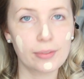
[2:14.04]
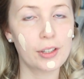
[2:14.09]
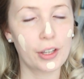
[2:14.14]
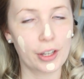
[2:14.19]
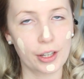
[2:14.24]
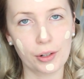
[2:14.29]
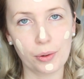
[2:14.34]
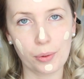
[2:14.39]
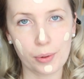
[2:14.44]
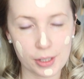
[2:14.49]

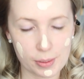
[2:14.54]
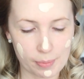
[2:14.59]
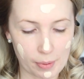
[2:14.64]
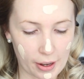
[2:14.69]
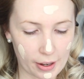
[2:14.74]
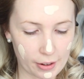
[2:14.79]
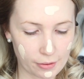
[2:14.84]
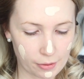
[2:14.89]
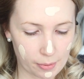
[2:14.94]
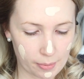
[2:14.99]
you can always
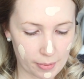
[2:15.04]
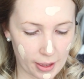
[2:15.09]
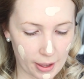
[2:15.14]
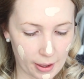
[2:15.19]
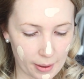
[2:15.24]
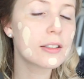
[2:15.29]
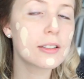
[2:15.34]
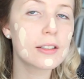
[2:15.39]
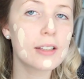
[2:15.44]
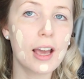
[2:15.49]
buy it from
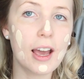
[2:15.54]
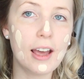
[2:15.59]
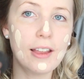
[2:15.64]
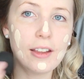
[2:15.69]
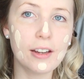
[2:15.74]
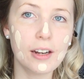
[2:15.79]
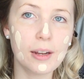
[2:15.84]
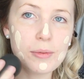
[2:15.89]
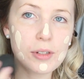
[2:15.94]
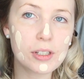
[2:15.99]
there.
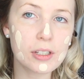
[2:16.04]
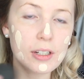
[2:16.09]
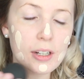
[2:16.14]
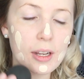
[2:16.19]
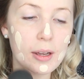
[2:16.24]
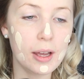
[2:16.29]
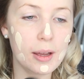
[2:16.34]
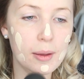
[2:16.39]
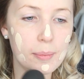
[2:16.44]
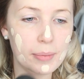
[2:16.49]
And then I'm just
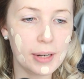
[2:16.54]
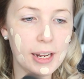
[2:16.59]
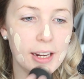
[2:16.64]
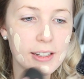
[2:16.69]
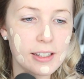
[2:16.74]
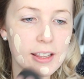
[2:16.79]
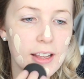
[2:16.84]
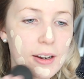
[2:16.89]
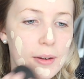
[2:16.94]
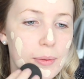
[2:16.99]
going to
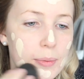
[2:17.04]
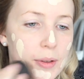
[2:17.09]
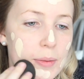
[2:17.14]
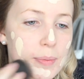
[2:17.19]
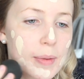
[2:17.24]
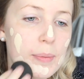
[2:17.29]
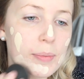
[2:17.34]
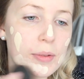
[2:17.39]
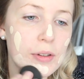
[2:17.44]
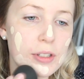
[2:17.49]
blend that in
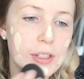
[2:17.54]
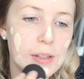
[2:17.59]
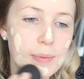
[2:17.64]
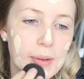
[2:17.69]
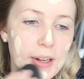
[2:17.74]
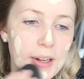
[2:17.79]
with my Beauty